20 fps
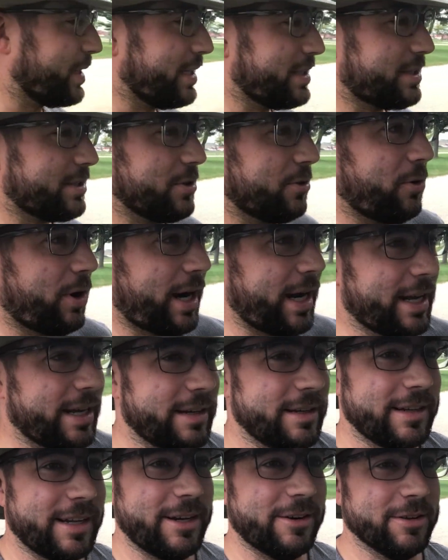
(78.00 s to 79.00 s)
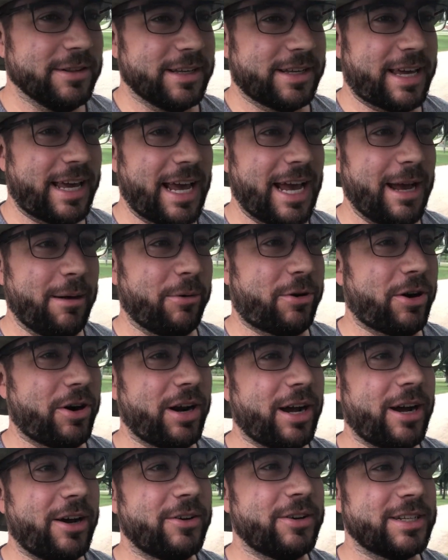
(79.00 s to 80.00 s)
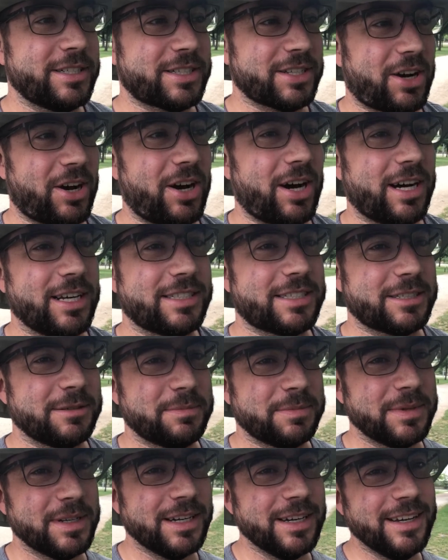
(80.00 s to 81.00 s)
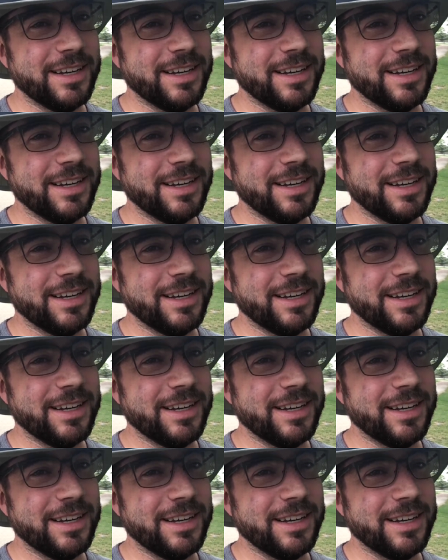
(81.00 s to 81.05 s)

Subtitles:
peace and quiet here in the campground is awesome.